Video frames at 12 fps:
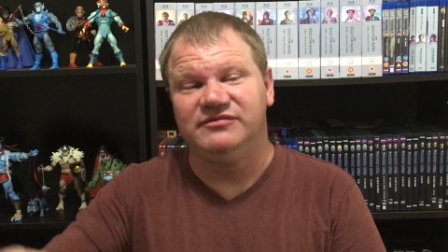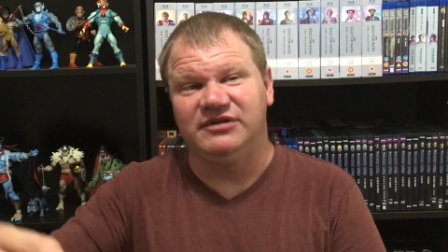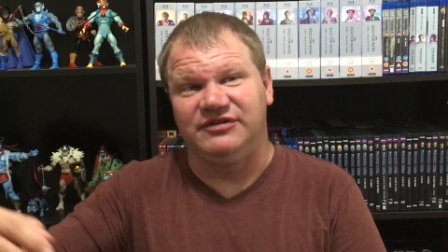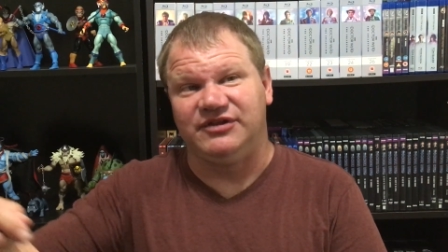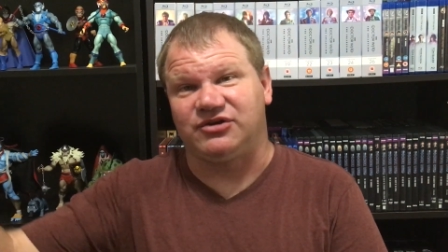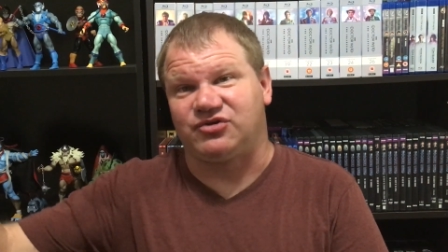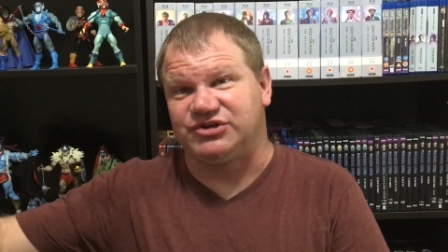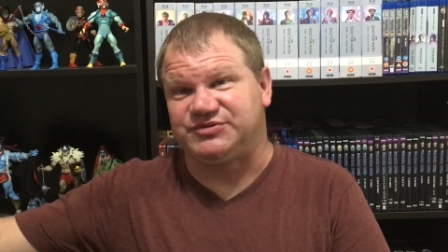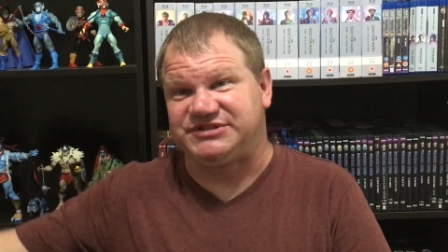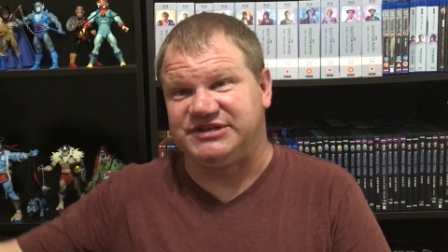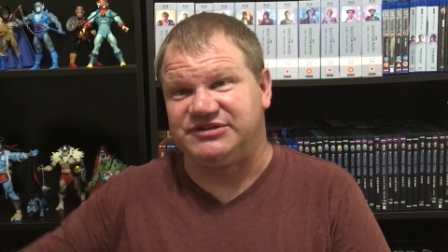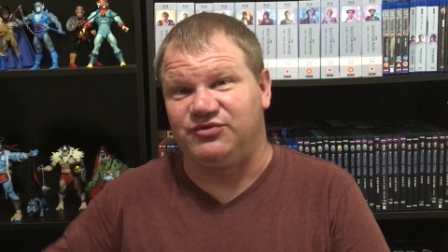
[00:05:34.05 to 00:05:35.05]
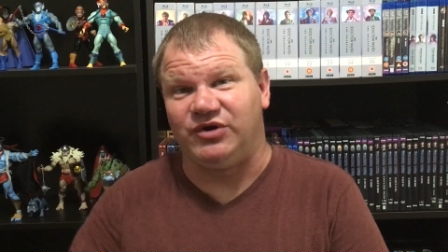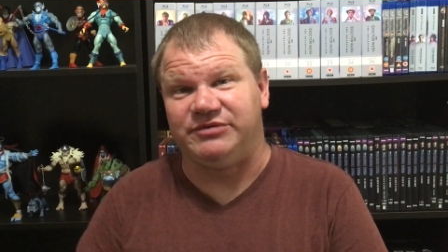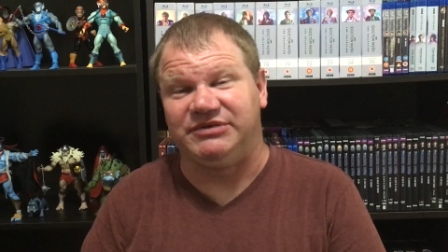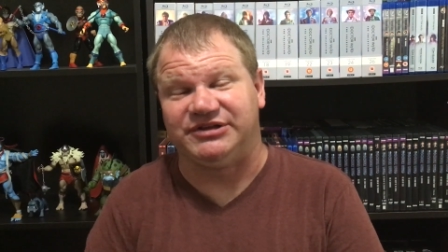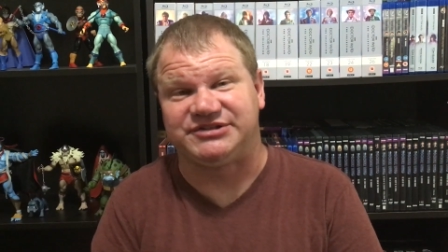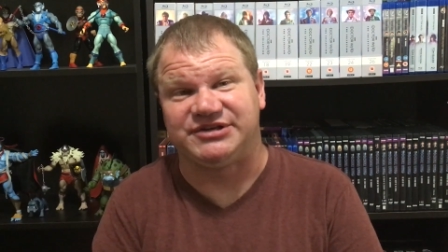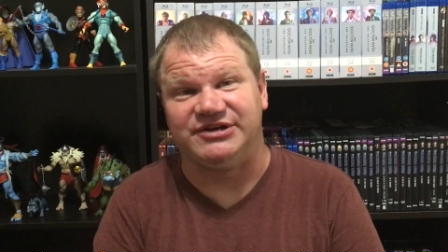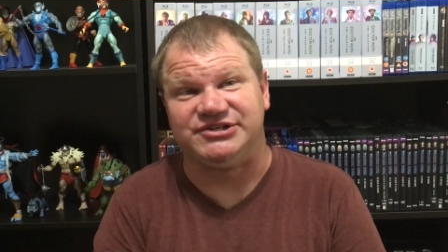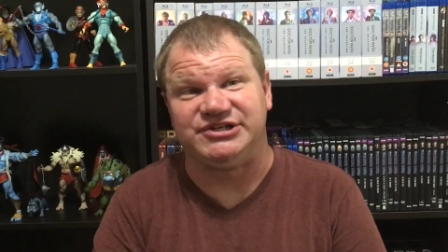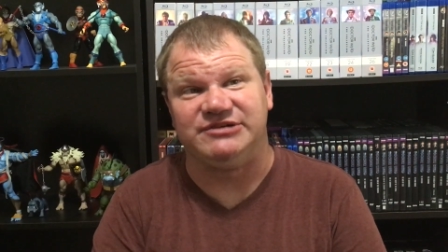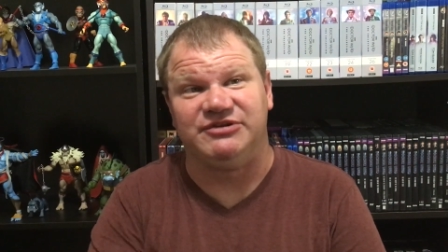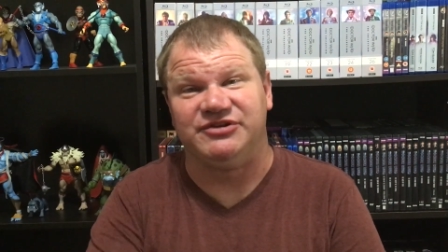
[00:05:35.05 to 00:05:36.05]
And then, of course, we see the one military
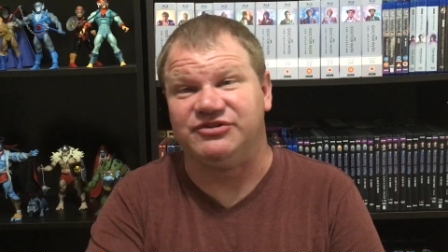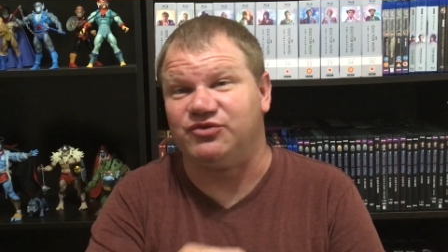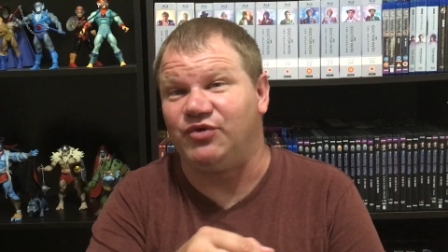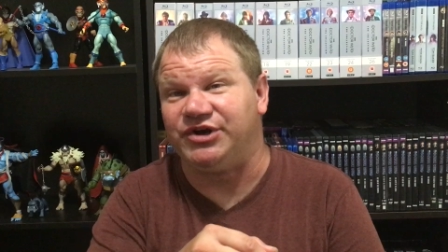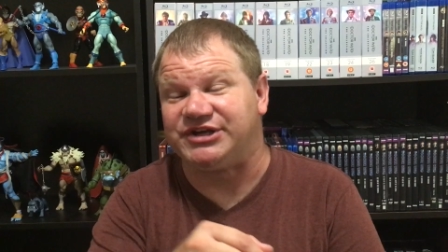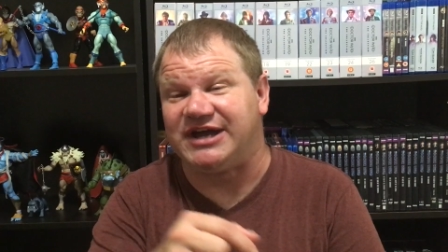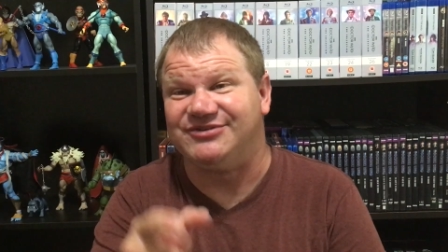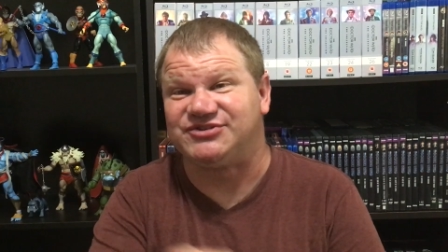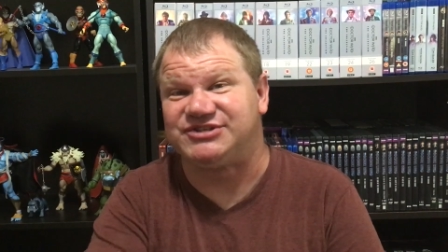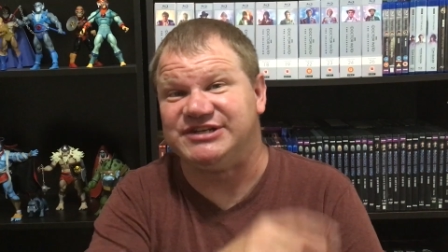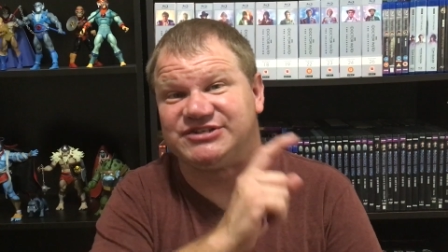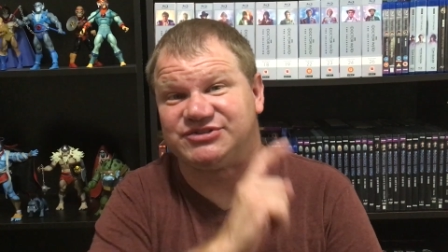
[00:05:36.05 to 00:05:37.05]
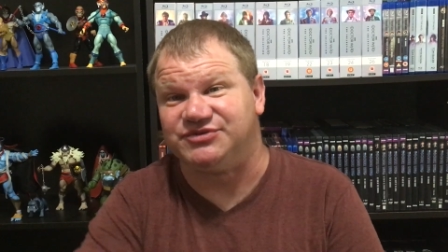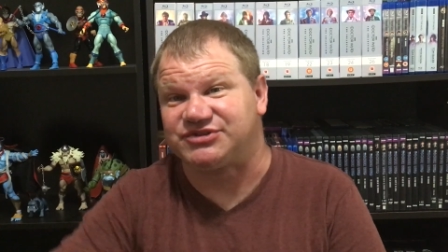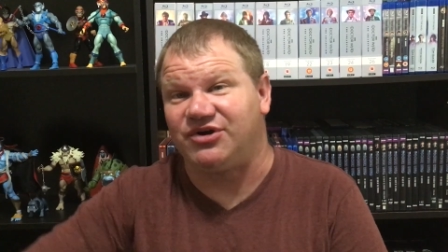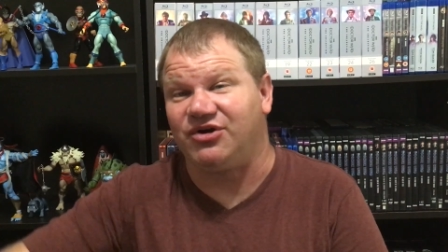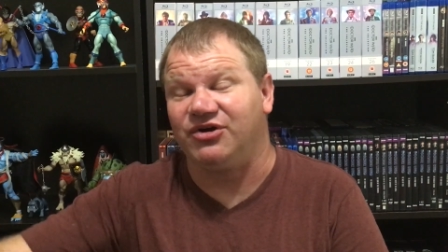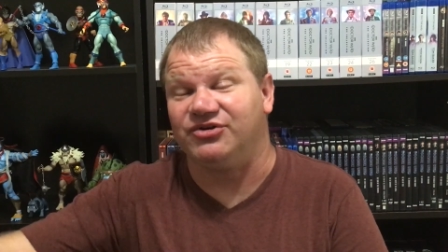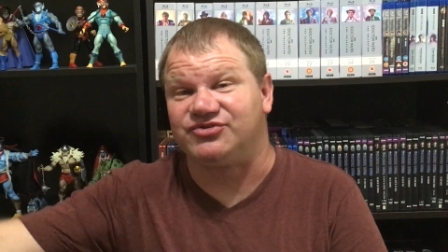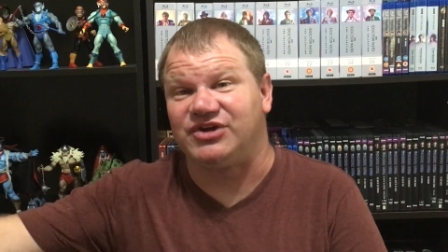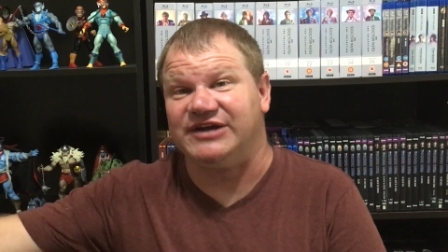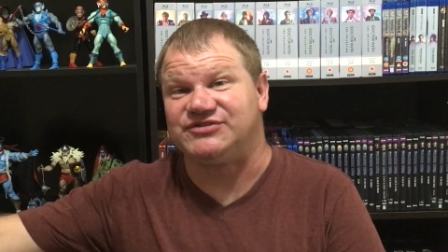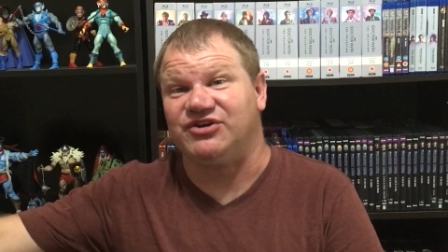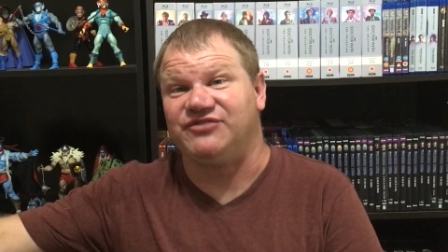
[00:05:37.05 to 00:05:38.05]
jeep and then the one guy who sneaks to his car and
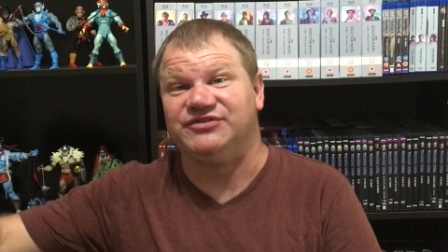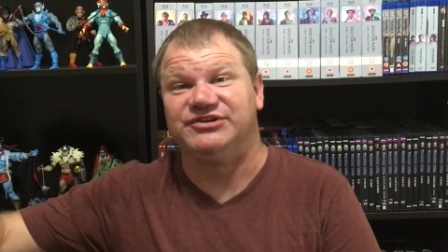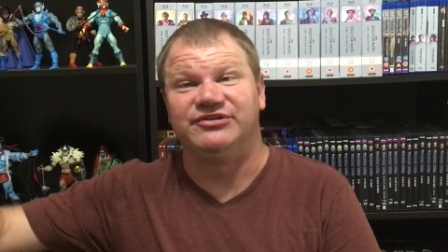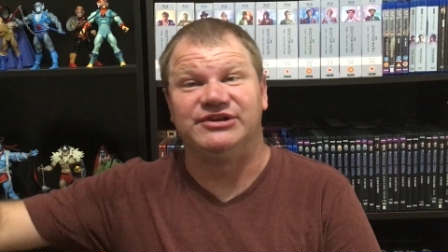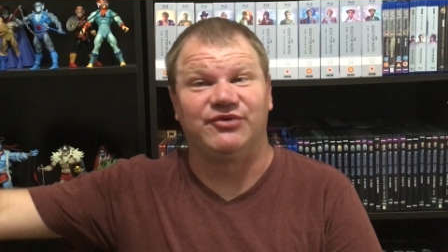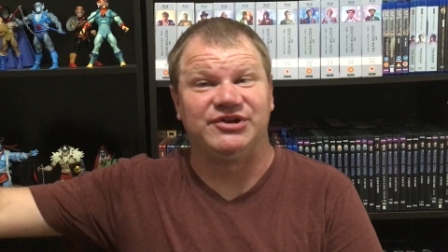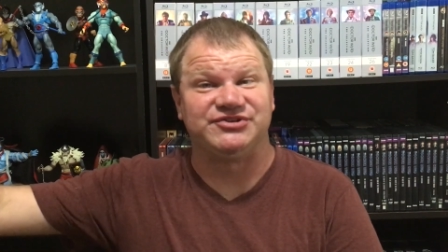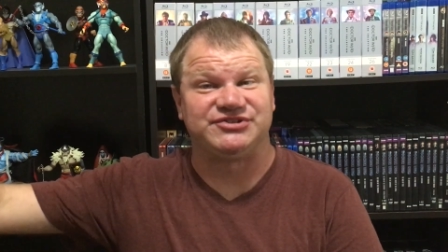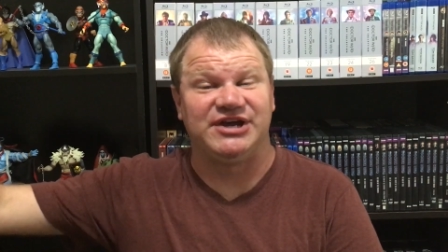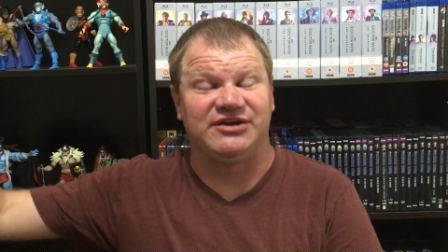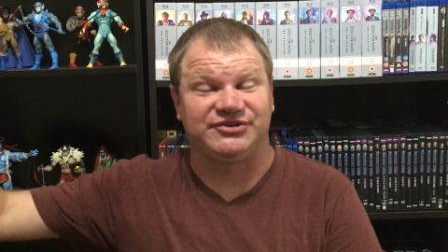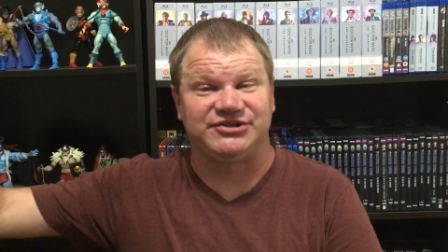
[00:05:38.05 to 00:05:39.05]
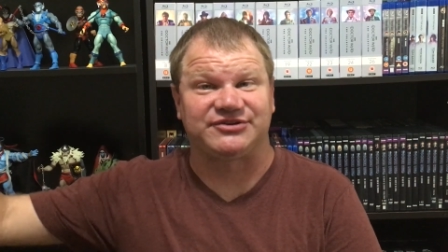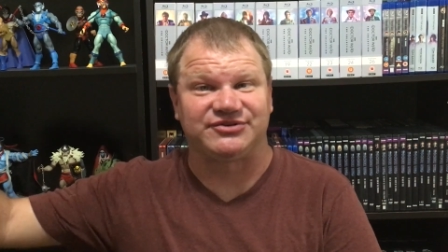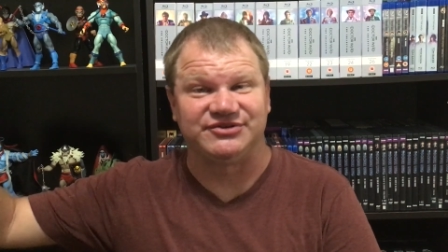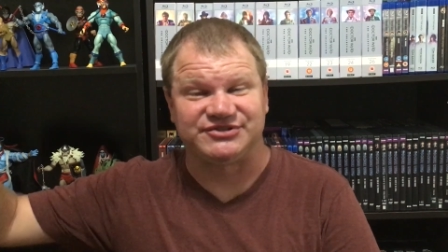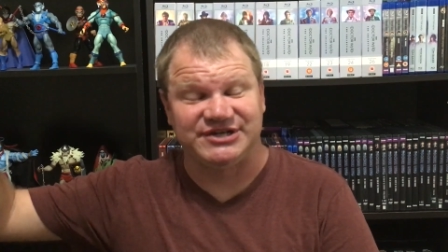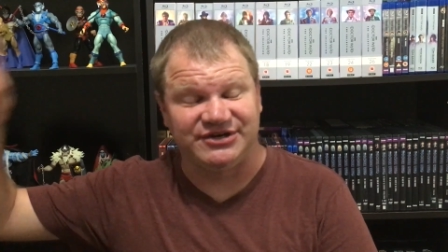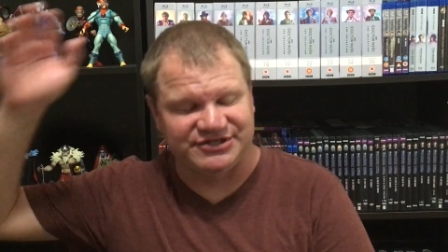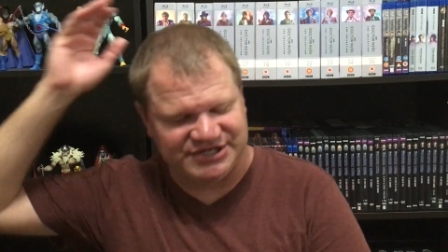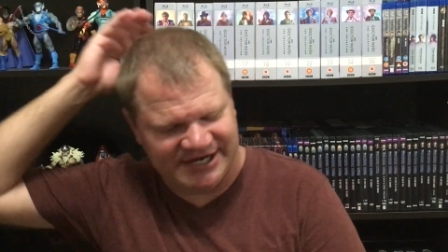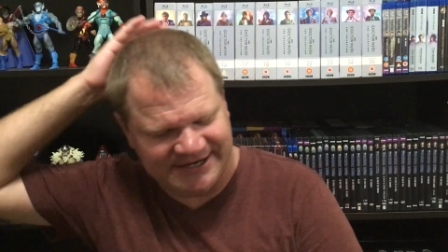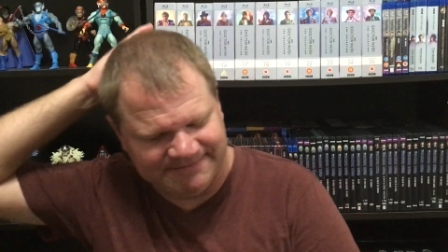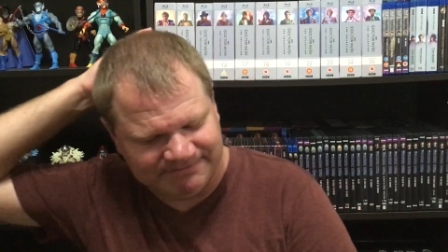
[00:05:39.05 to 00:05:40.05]
drives off and nearly runs down the Doctor and Sarah
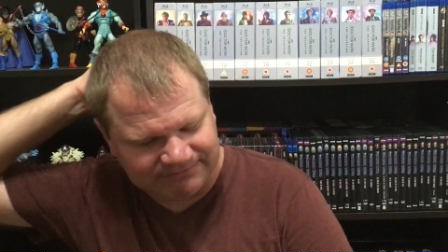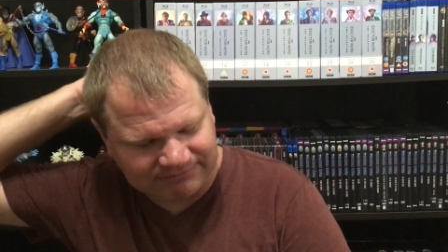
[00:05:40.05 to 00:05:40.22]
Jane.